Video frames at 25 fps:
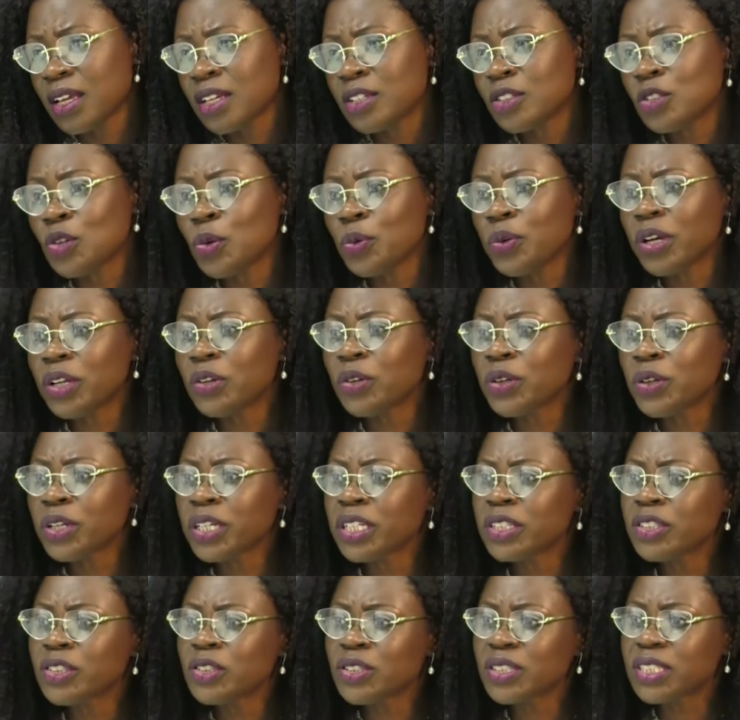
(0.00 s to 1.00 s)
So we're
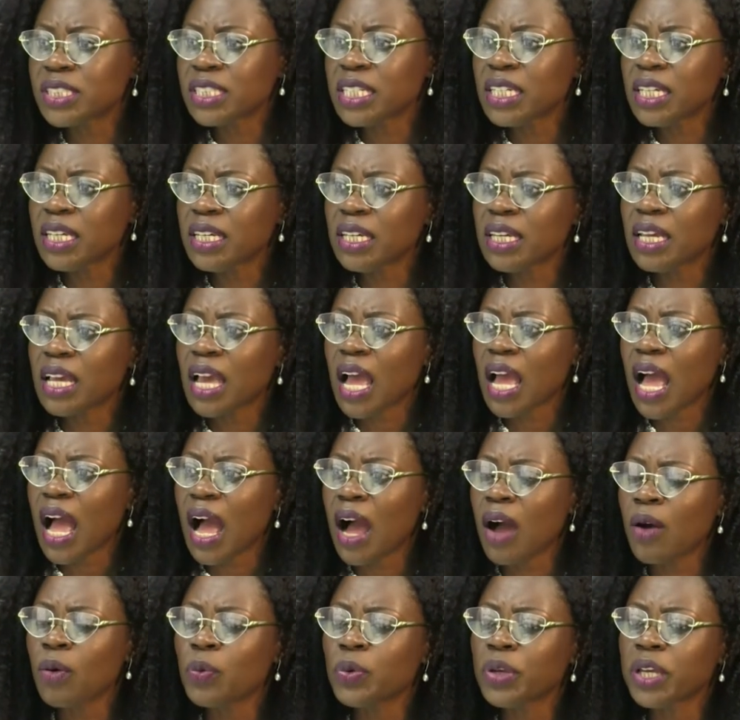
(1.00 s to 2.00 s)
looking to see
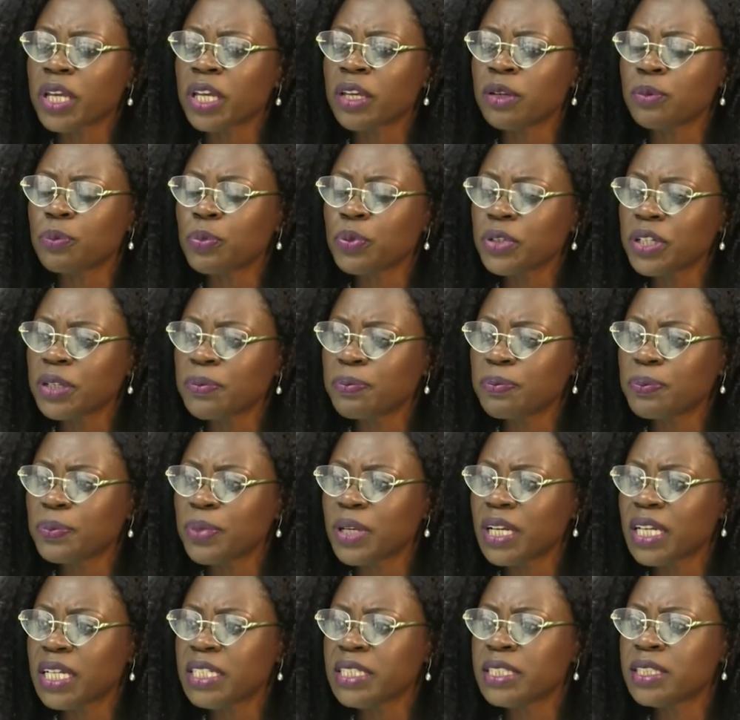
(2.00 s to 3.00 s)
how we can put in
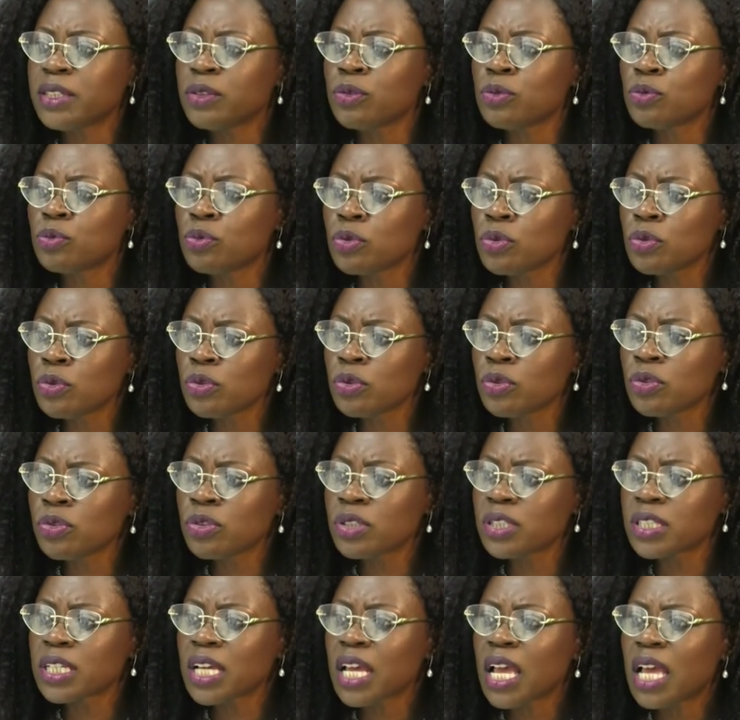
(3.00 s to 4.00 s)
place the
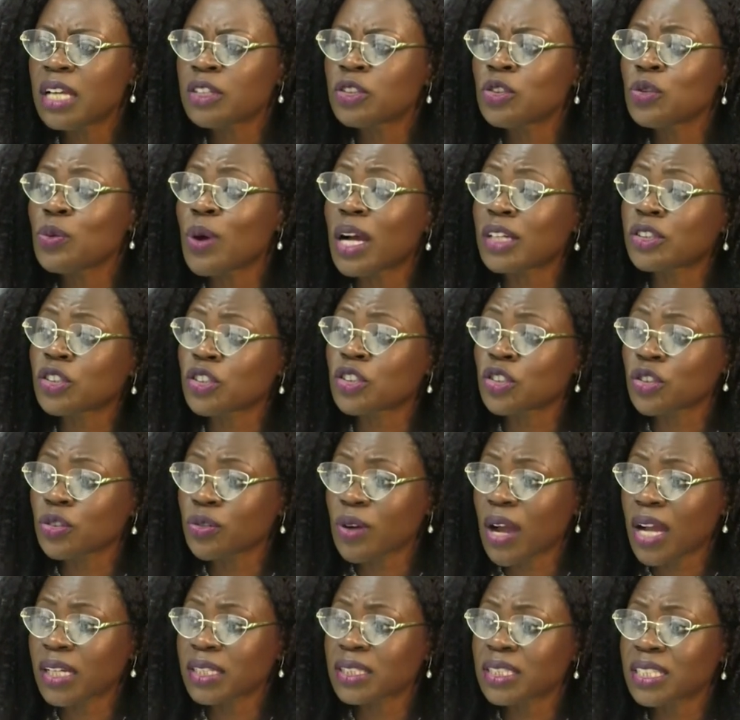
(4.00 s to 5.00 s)
rules to
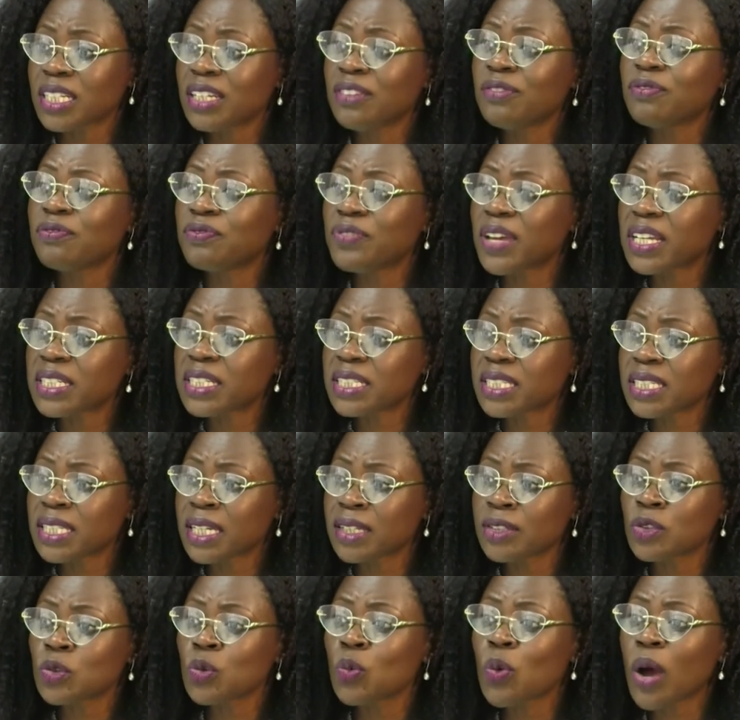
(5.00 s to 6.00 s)
attract
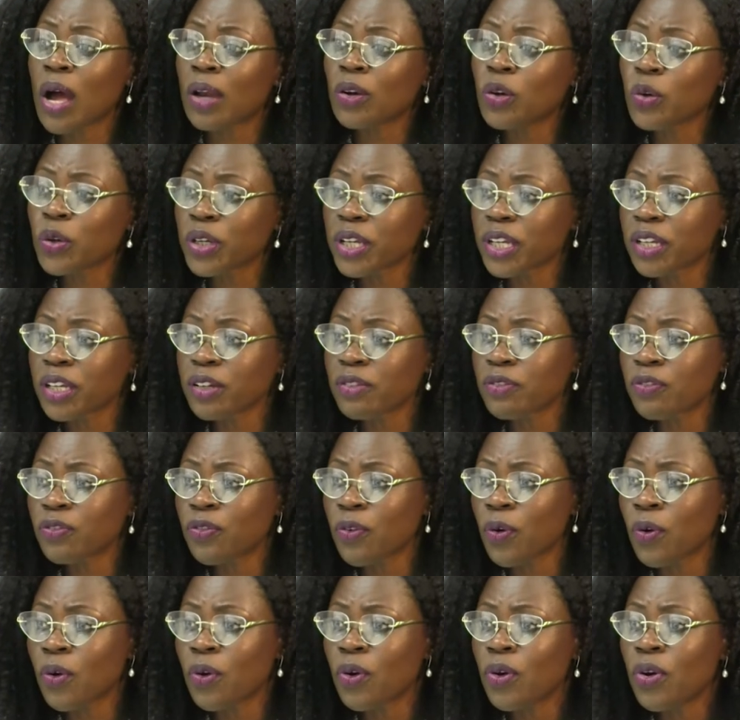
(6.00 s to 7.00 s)
investors who are looking
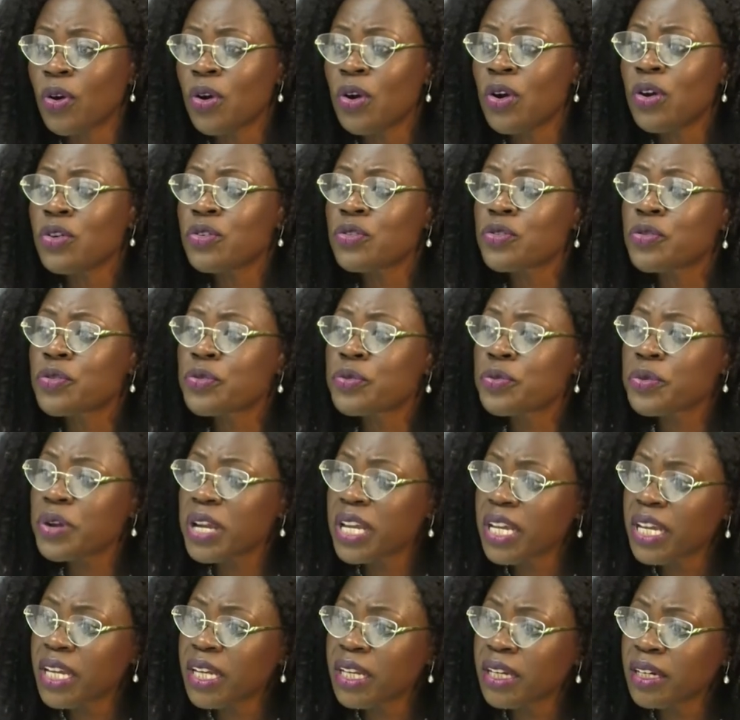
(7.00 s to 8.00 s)
for
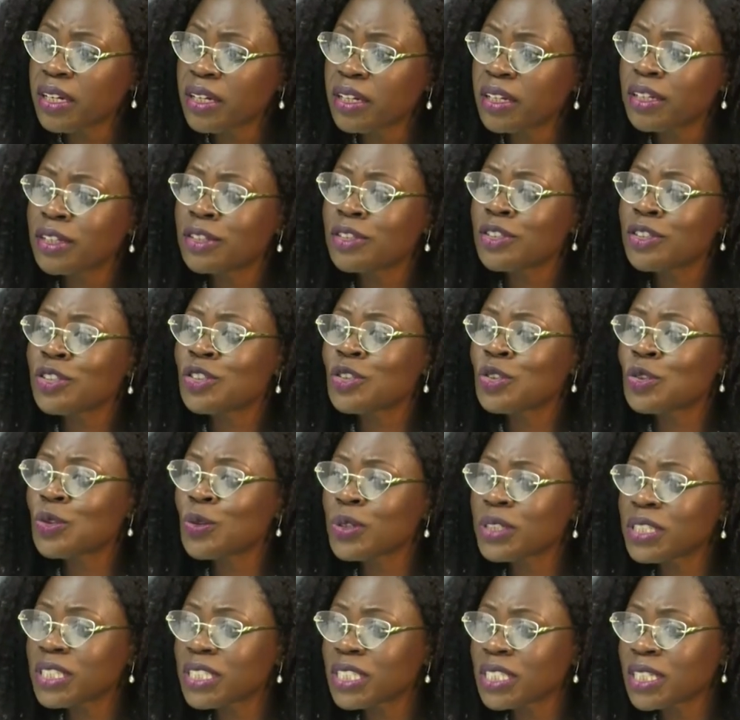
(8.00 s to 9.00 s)
green,
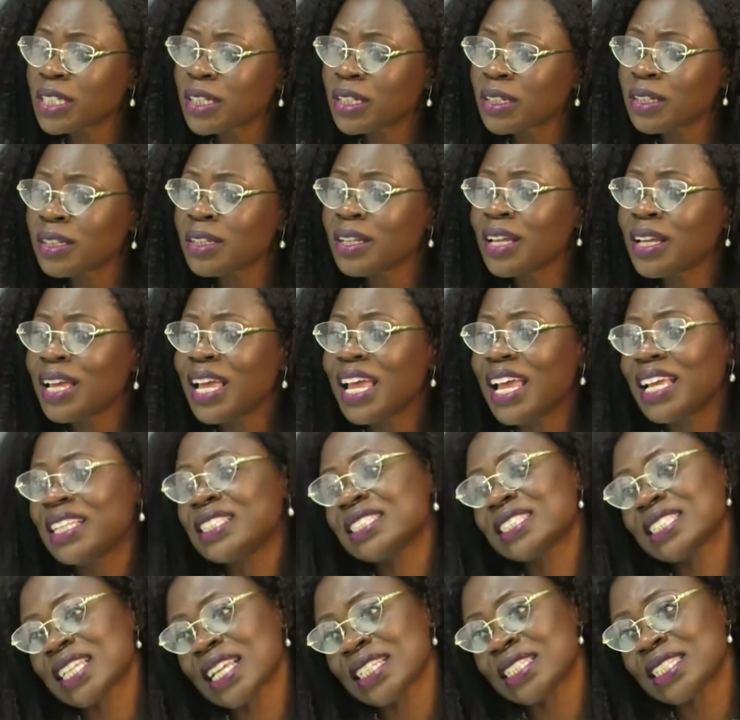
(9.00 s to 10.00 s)
social,
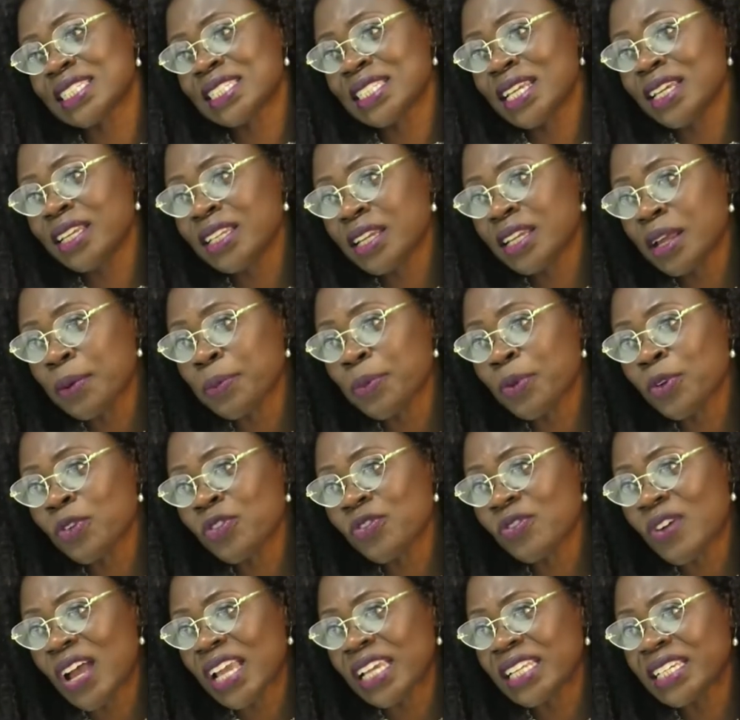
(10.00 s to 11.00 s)
and sustainable
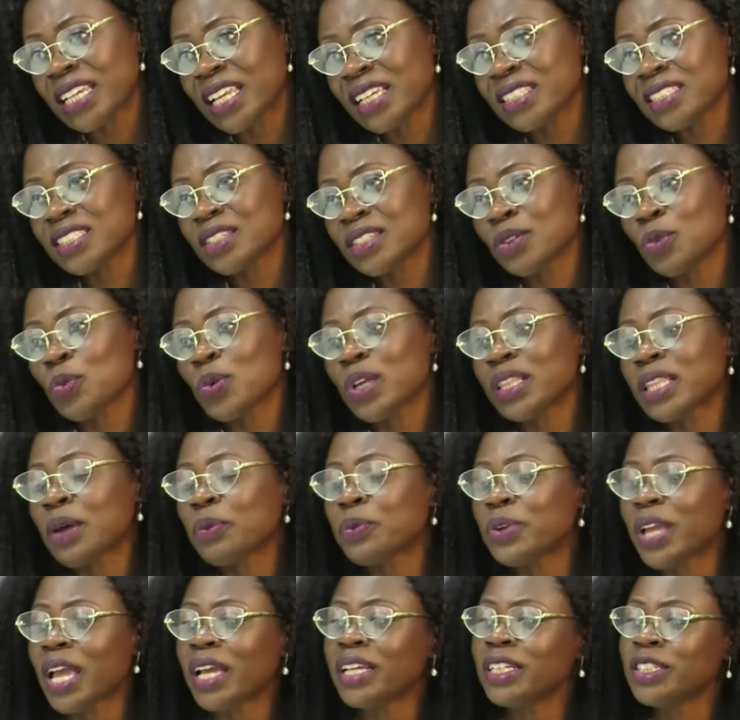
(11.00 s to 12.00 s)
financing, whether
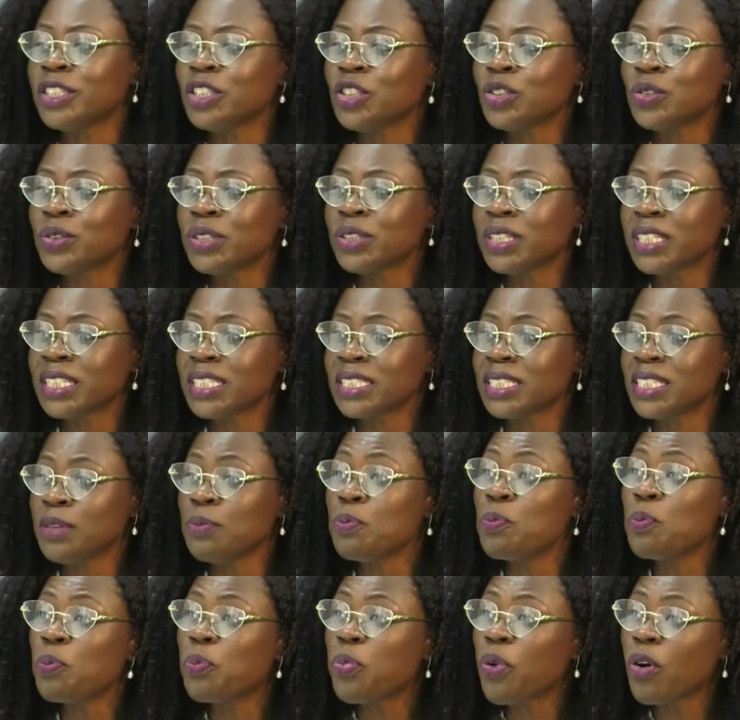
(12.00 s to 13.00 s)
we are issuing it
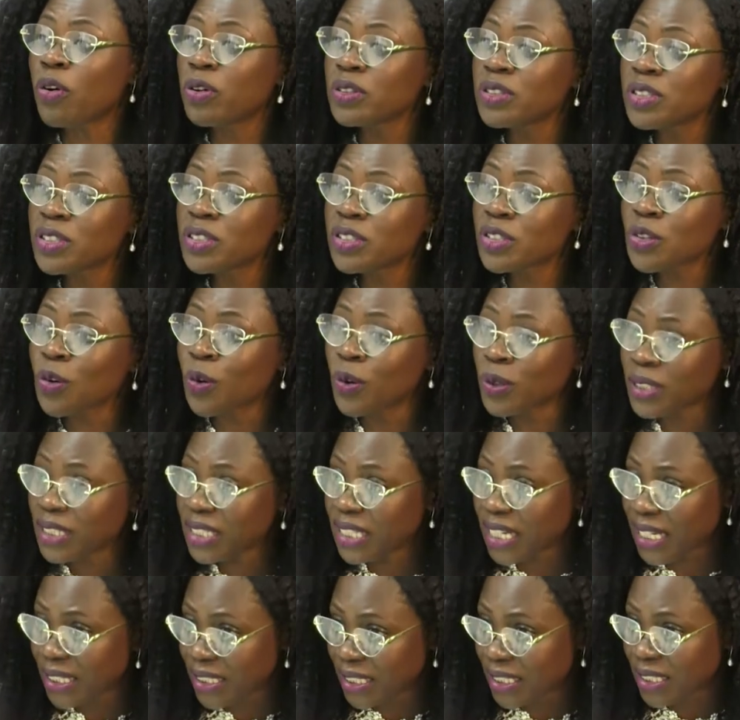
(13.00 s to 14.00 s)
in bonds or
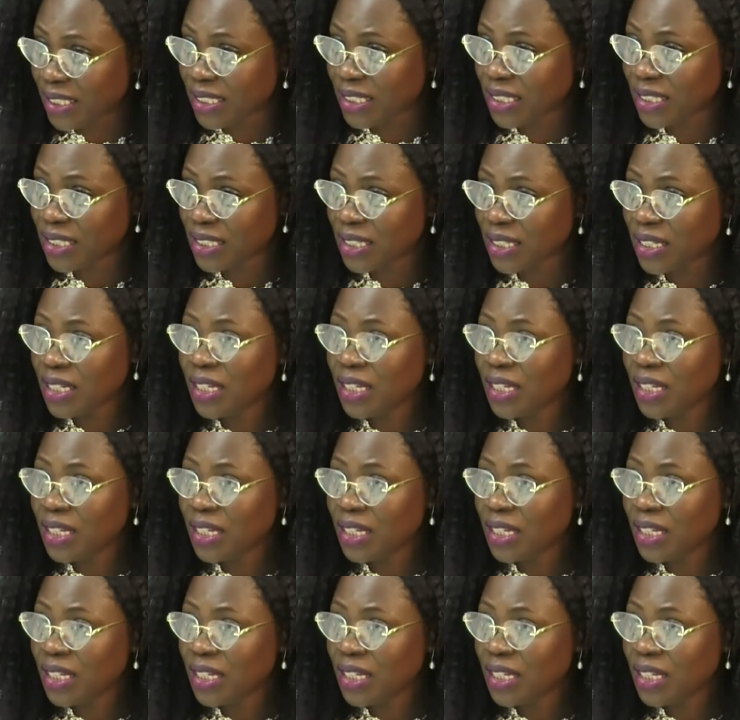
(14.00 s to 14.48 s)
debt